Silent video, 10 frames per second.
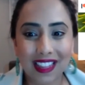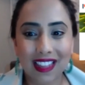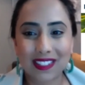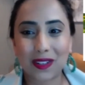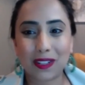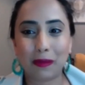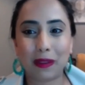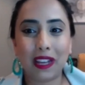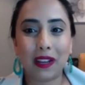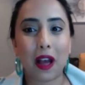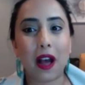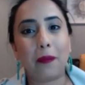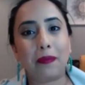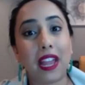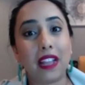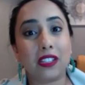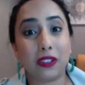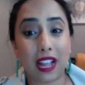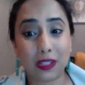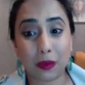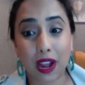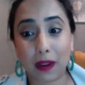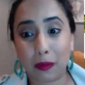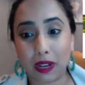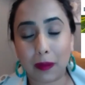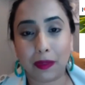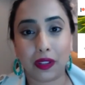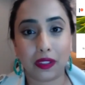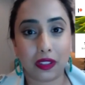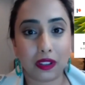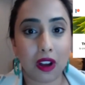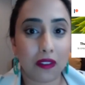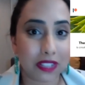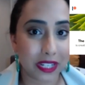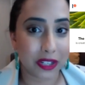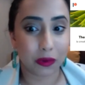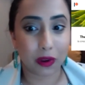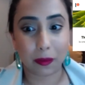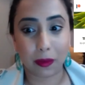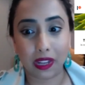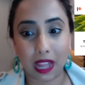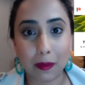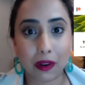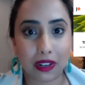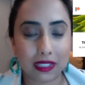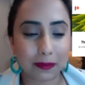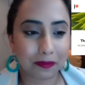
so to speak. Um, and so that's why I bring up the, the conversation around being immigrant.